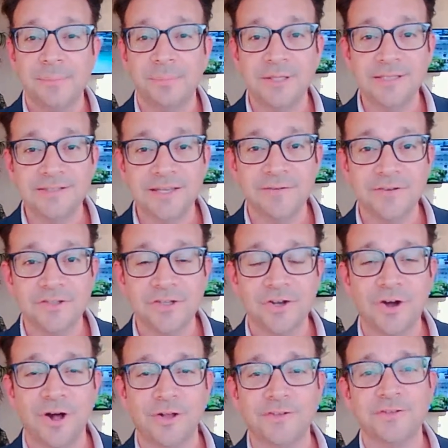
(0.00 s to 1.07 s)
please give us a
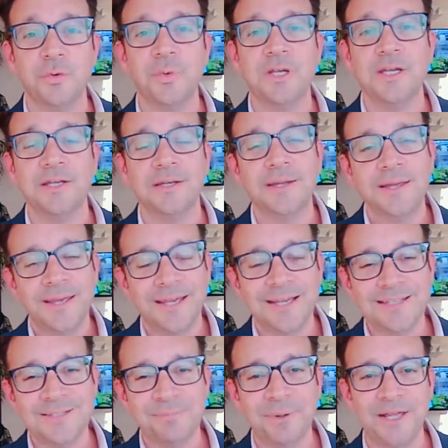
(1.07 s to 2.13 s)
call so we can
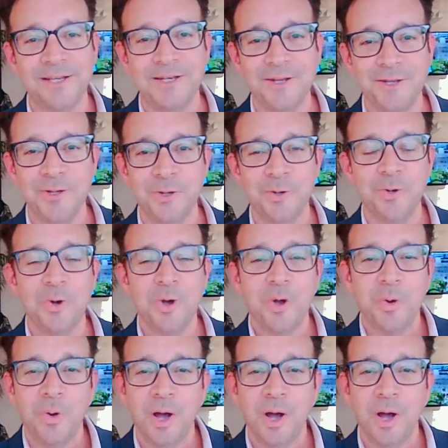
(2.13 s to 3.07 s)
explain to you